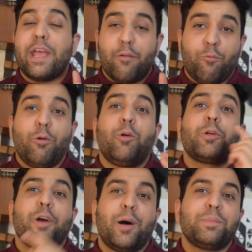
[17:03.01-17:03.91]
but it
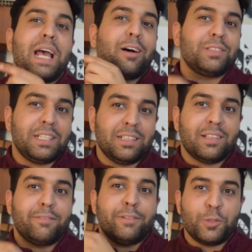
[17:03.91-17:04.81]
will come
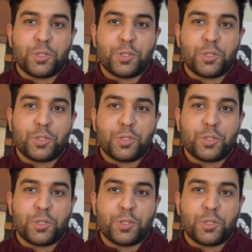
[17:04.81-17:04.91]
down in